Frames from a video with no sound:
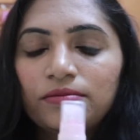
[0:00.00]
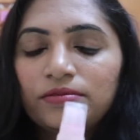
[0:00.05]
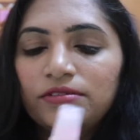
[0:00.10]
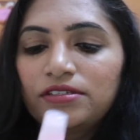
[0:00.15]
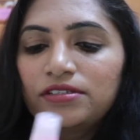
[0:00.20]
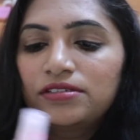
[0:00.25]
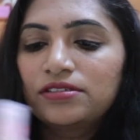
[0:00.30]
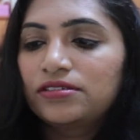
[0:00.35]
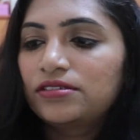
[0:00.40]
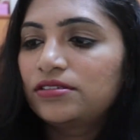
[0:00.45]

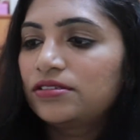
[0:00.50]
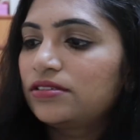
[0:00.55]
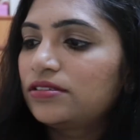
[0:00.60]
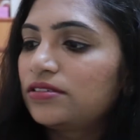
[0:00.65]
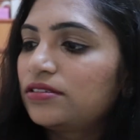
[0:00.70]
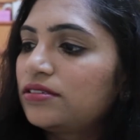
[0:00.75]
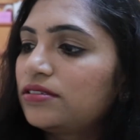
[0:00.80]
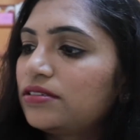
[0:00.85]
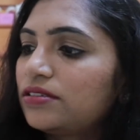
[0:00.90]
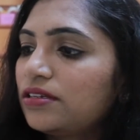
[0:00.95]
This
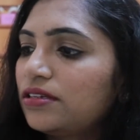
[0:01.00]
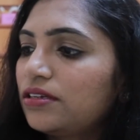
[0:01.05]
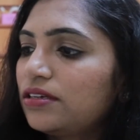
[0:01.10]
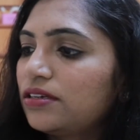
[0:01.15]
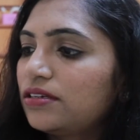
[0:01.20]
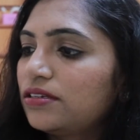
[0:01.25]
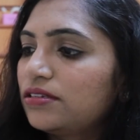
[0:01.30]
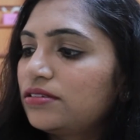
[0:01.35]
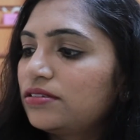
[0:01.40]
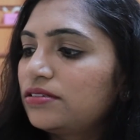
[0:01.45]

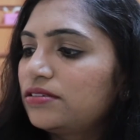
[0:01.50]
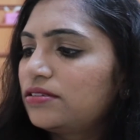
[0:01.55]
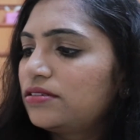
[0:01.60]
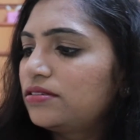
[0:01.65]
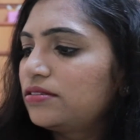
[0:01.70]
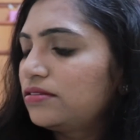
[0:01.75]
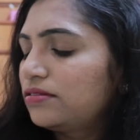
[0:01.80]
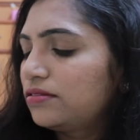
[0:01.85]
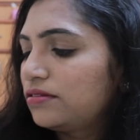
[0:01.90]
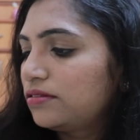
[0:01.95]
is,
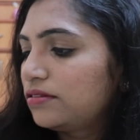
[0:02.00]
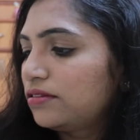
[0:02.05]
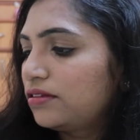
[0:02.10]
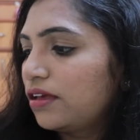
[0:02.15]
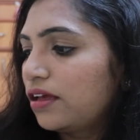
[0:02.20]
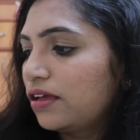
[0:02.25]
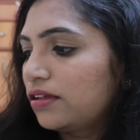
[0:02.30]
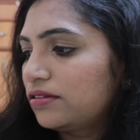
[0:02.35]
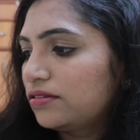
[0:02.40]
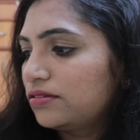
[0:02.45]

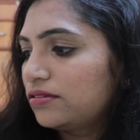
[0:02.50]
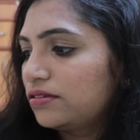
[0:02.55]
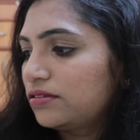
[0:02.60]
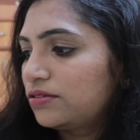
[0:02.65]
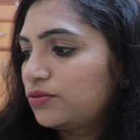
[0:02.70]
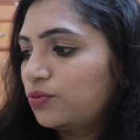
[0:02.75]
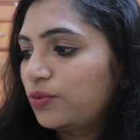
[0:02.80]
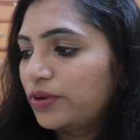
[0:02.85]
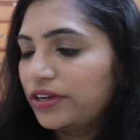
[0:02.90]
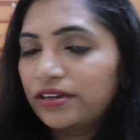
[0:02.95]
yeah, this
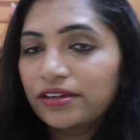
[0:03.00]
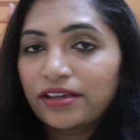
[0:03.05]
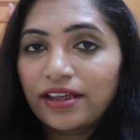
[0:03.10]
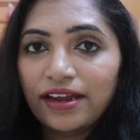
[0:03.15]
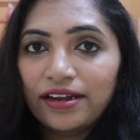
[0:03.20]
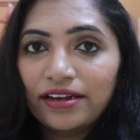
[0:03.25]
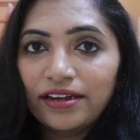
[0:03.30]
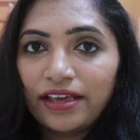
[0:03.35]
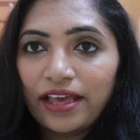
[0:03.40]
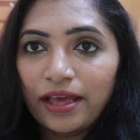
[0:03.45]
is Winter
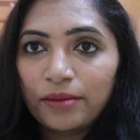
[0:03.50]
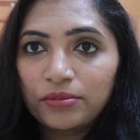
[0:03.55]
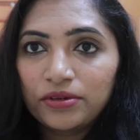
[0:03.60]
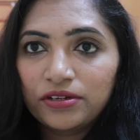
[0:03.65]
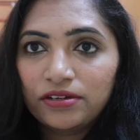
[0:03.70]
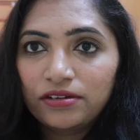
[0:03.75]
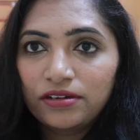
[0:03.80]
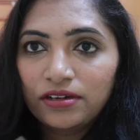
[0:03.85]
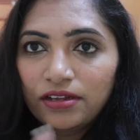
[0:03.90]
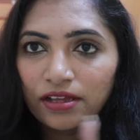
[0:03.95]
Candy
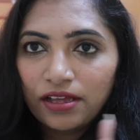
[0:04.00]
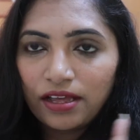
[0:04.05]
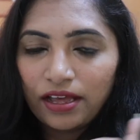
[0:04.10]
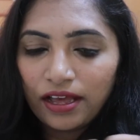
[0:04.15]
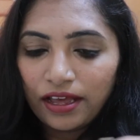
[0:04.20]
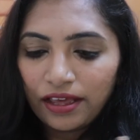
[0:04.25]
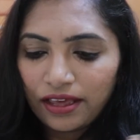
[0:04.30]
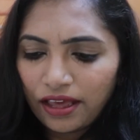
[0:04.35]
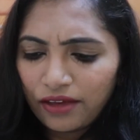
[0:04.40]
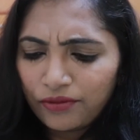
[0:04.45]
Apple.
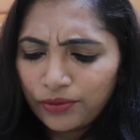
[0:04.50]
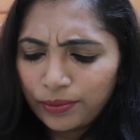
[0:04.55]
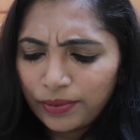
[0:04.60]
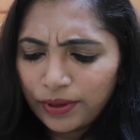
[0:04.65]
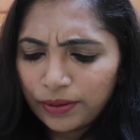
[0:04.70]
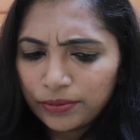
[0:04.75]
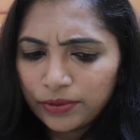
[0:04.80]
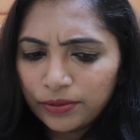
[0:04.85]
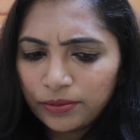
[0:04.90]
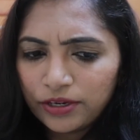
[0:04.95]
I have a
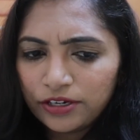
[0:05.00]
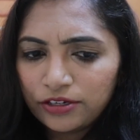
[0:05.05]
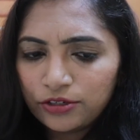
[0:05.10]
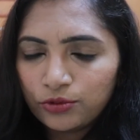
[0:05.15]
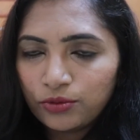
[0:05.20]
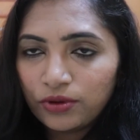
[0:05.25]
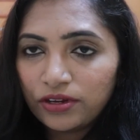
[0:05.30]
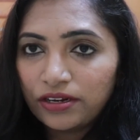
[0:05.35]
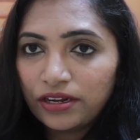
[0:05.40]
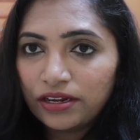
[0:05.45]
peppermint
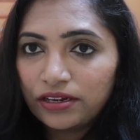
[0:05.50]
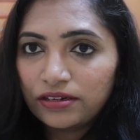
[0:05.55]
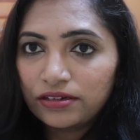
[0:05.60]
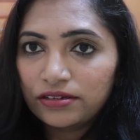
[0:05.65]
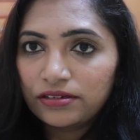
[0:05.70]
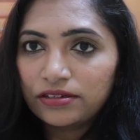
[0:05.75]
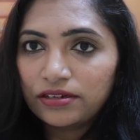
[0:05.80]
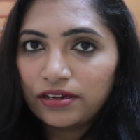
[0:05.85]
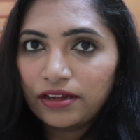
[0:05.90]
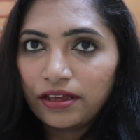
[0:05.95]
one
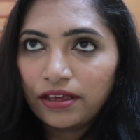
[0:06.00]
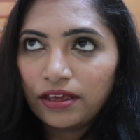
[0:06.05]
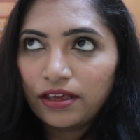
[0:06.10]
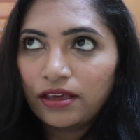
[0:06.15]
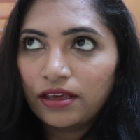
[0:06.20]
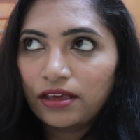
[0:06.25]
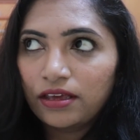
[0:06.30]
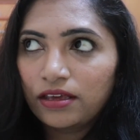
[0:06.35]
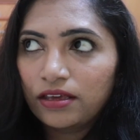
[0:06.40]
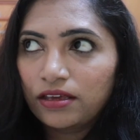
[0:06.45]
and
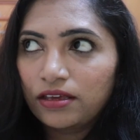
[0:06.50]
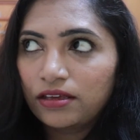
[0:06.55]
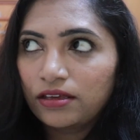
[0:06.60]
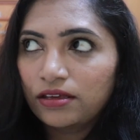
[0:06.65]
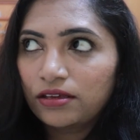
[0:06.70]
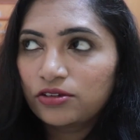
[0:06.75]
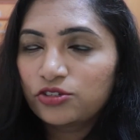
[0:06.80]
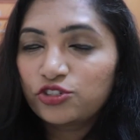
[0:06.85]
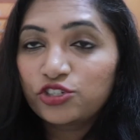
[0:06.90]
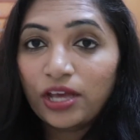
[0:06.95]

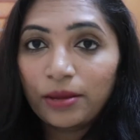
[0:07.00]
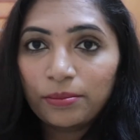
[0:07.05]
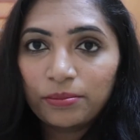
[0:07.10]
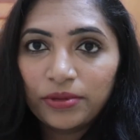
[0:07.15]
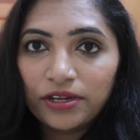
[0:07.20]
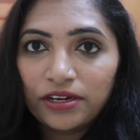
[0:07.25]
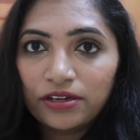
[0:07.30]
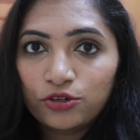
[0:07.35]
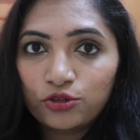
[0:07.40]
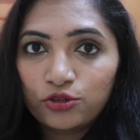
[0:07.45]
a champagne